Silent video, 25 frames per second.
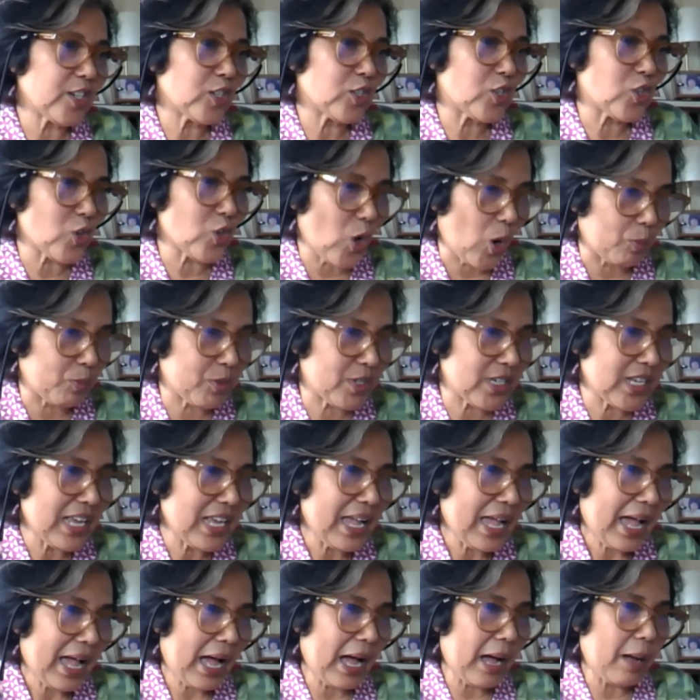dropped.
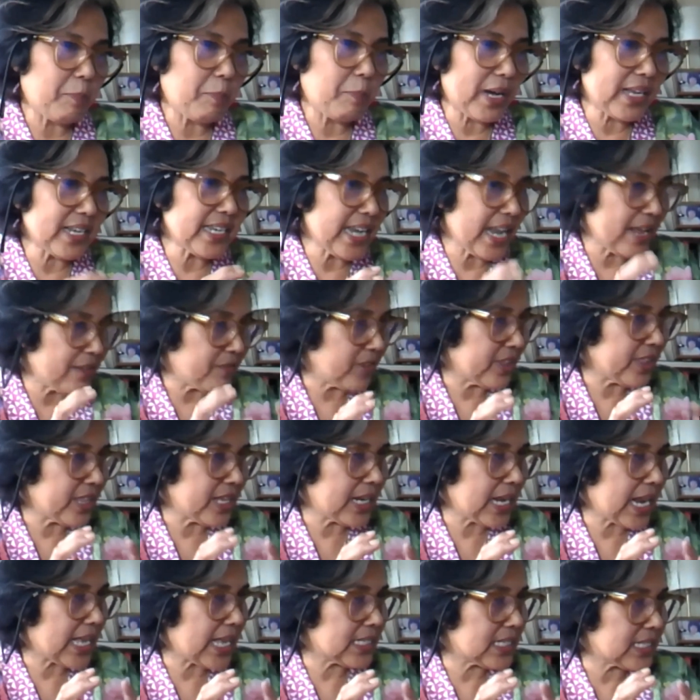But
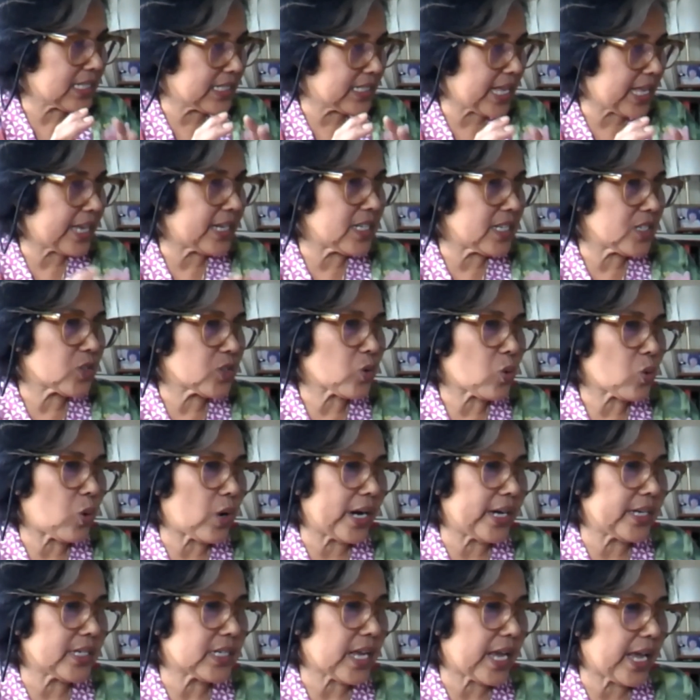nevertheless, that is
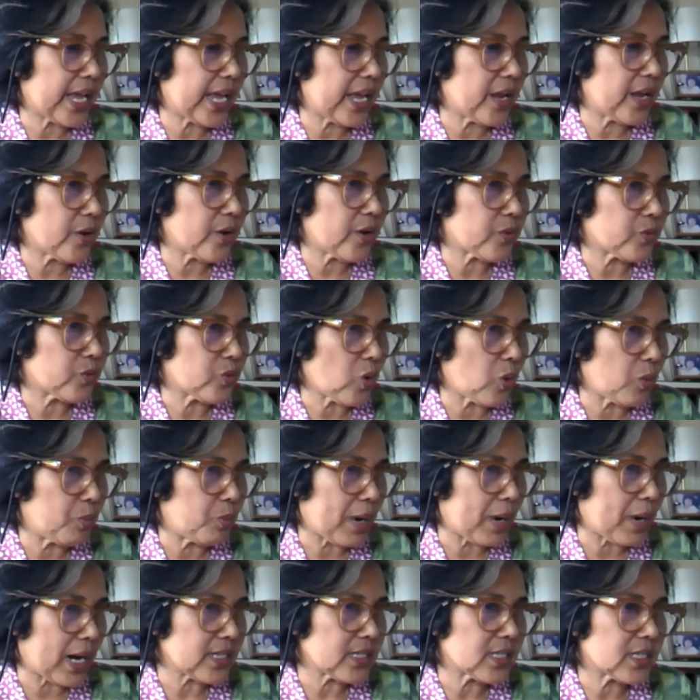quite a
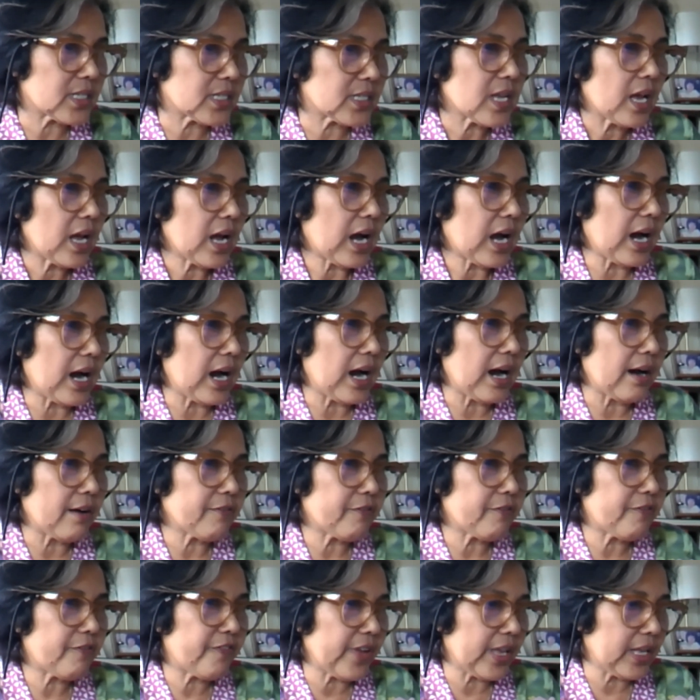robust
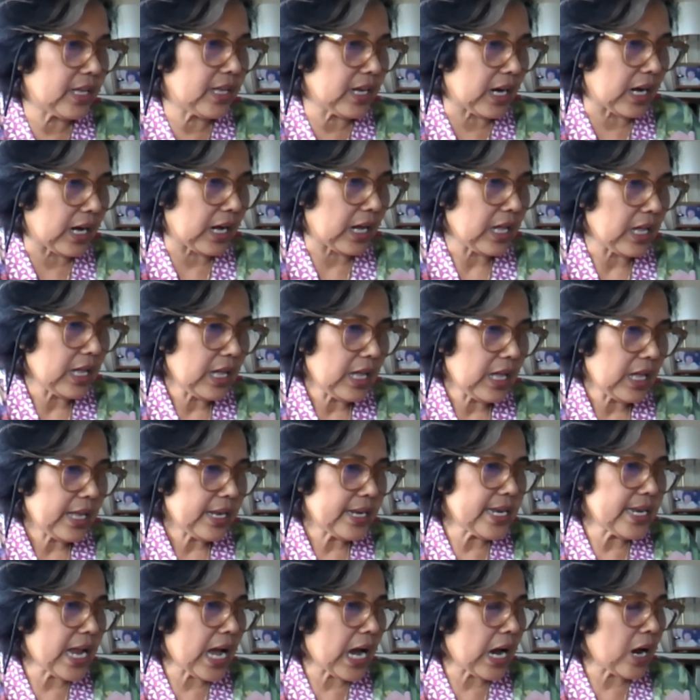figure.
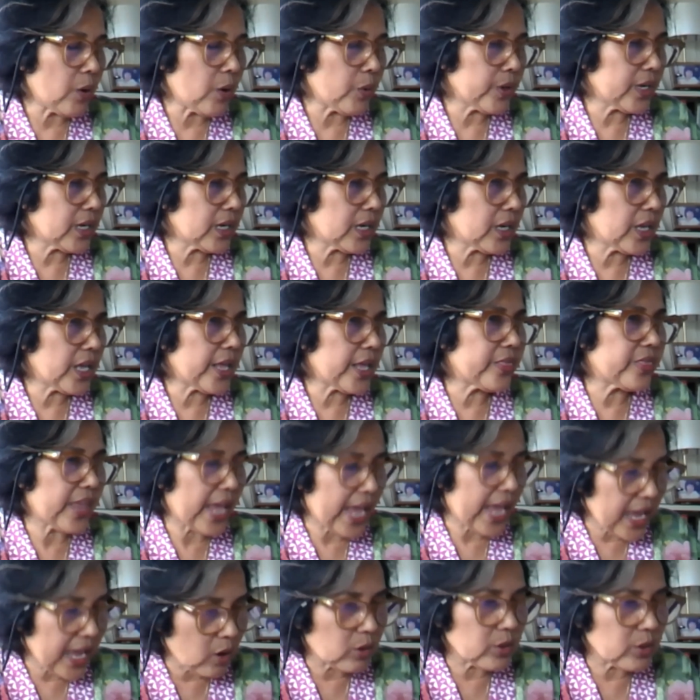Now,
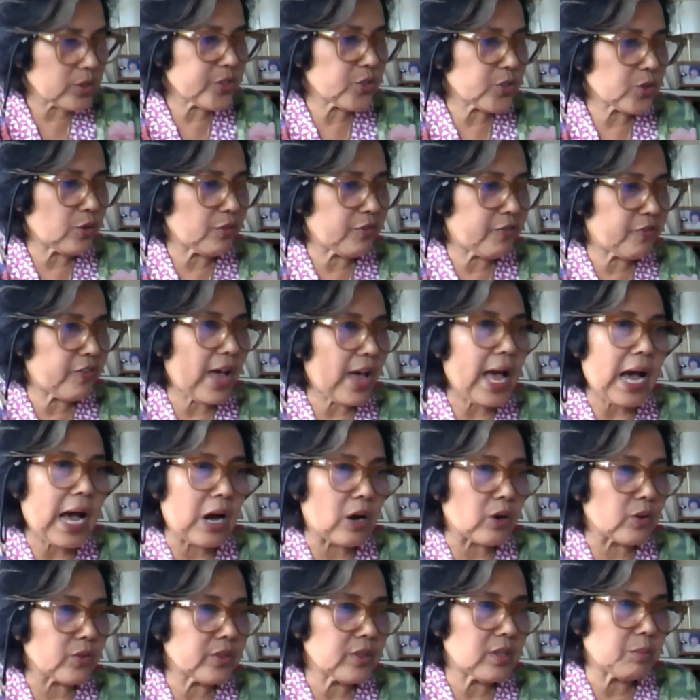they also
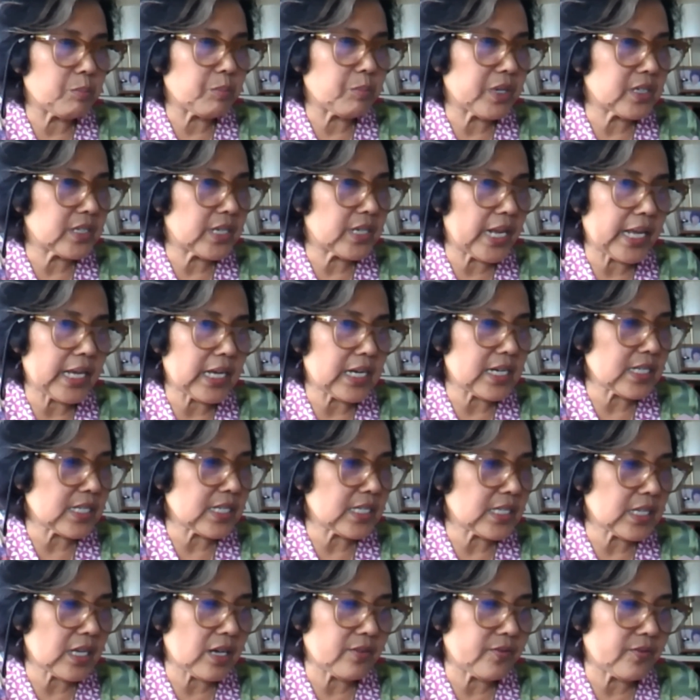found, the Merdeka
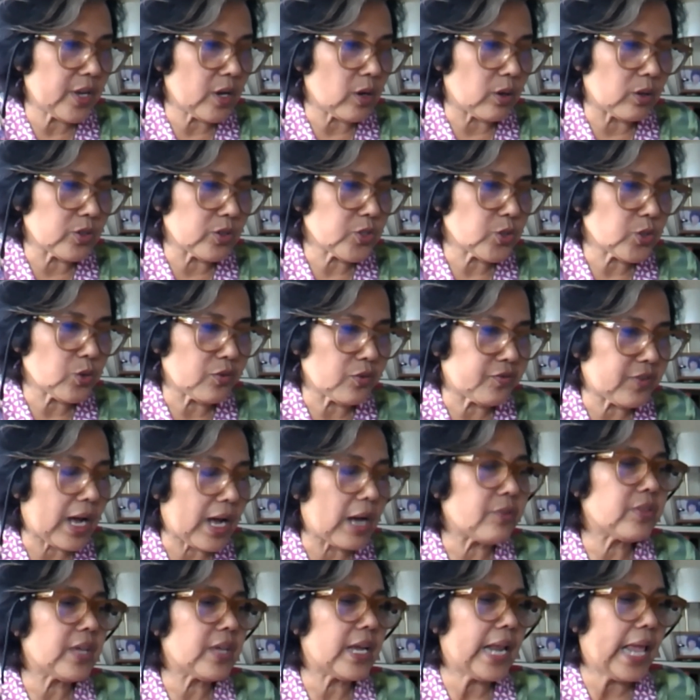survey also
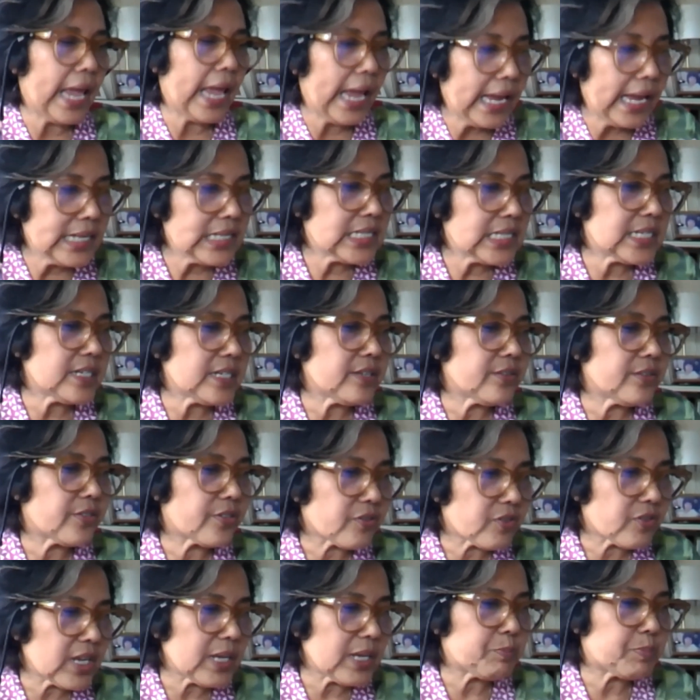found that
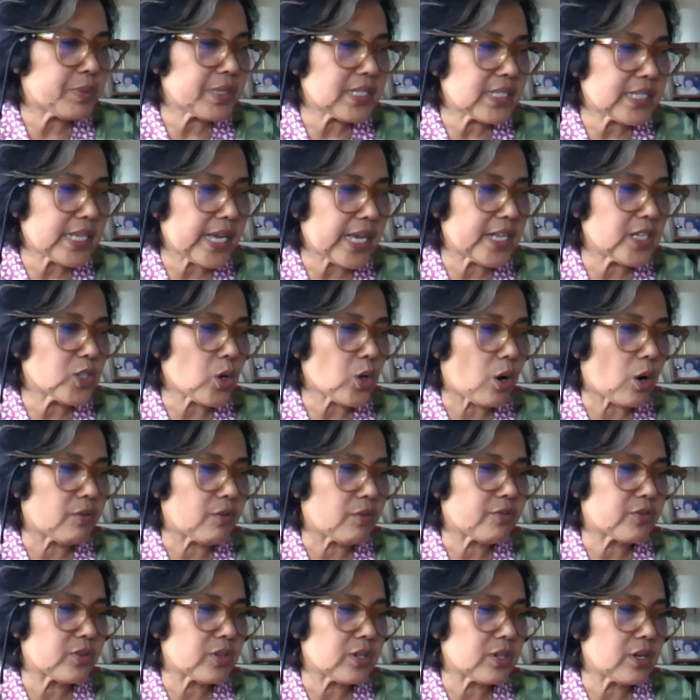83%
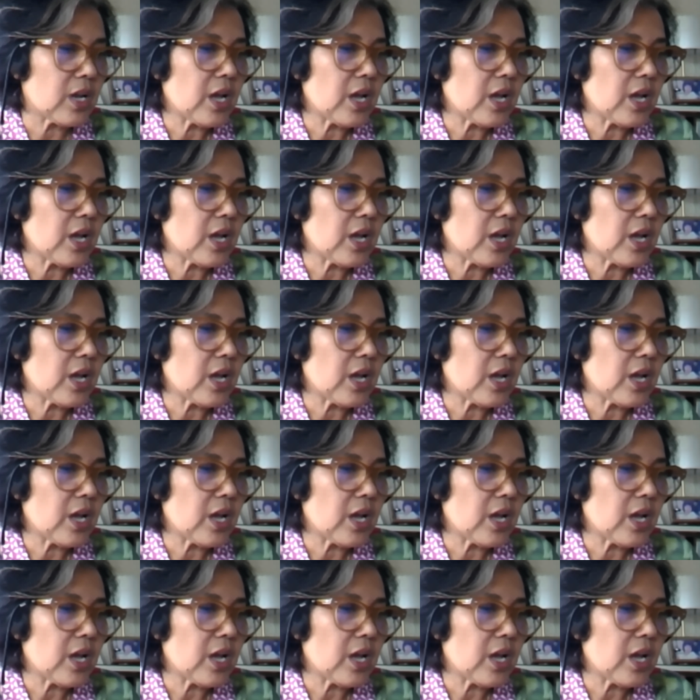of